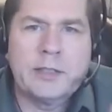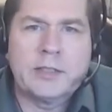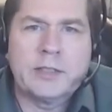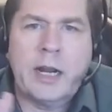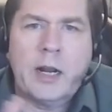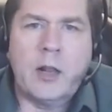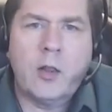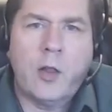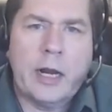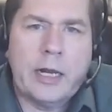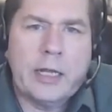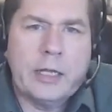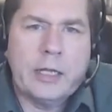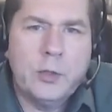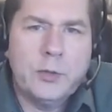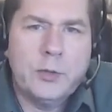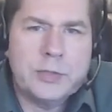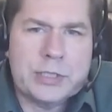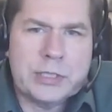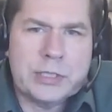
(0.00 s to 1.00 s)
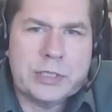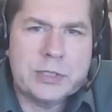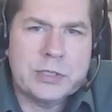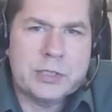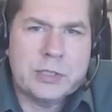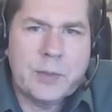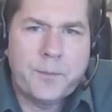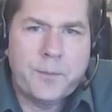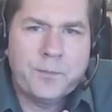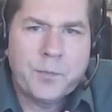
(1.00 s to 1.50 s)
It's got a lot of
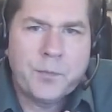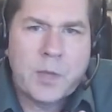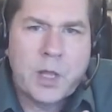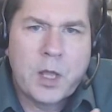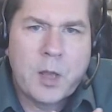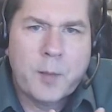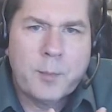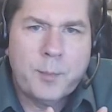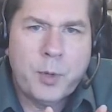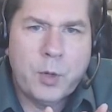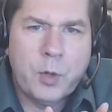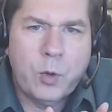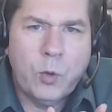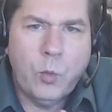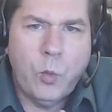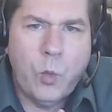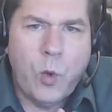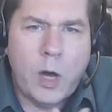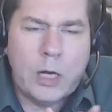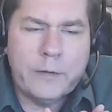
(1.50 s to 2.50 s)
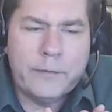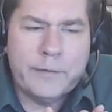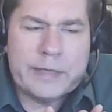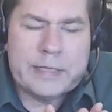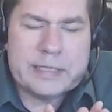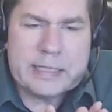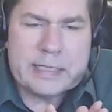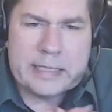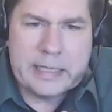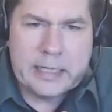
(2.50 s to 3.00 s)
uses, but one of
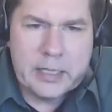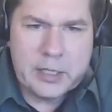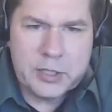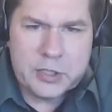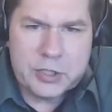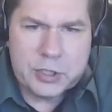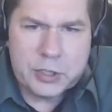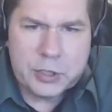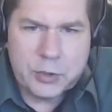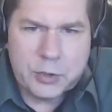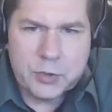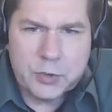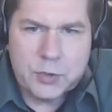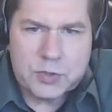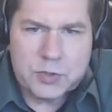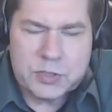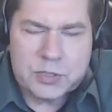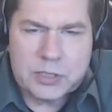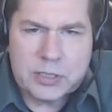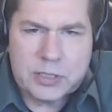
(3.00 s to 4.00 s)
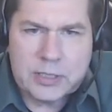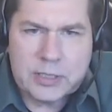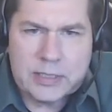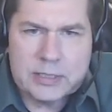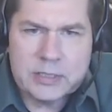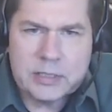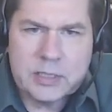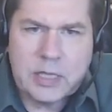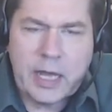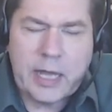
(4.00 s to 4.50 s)
its issues
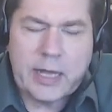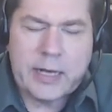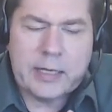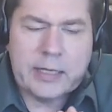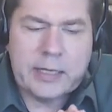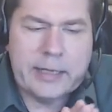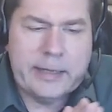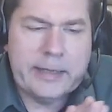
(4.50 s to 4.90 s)
is that